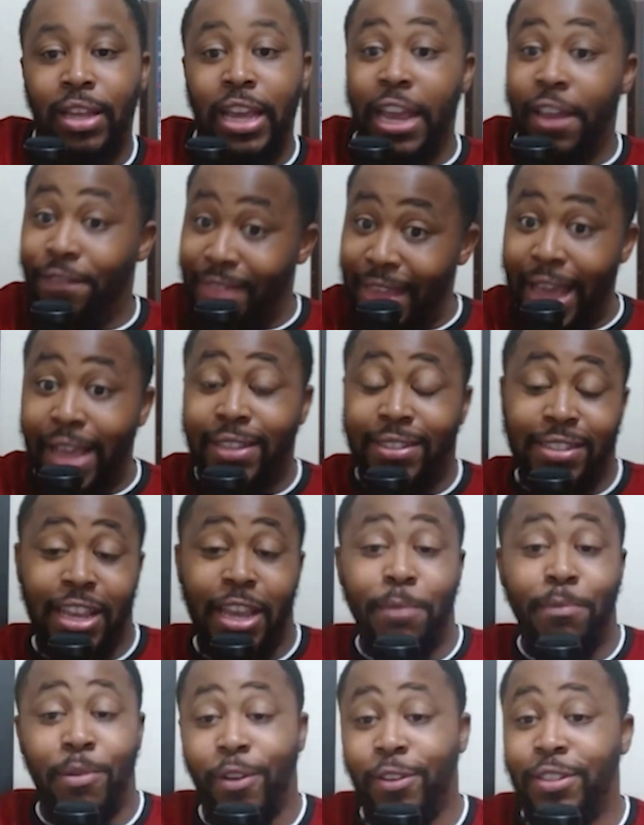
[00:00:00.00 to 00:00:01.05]
if that
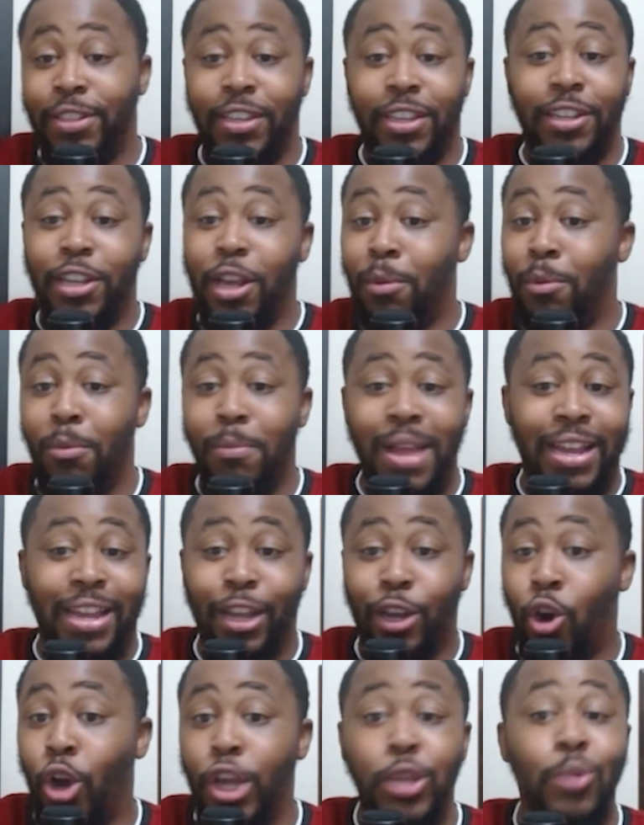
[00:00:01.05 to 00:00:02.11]
same person can double back and
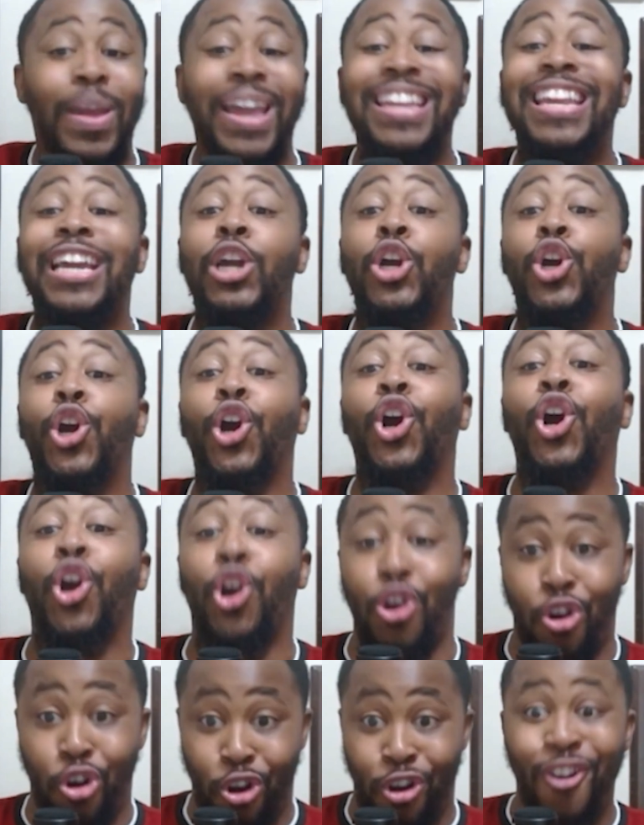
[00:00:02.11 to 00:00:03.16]
call you a
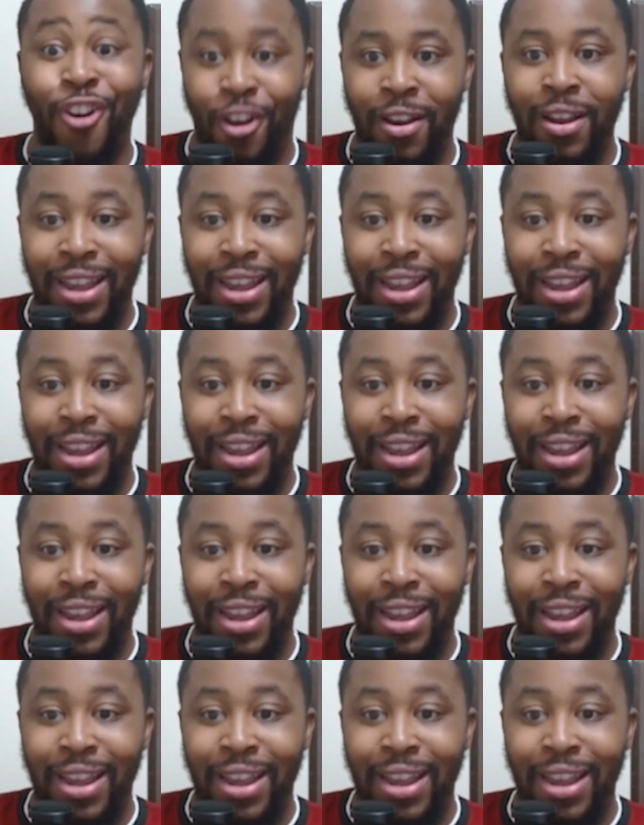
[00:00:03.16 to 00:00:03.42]
nigger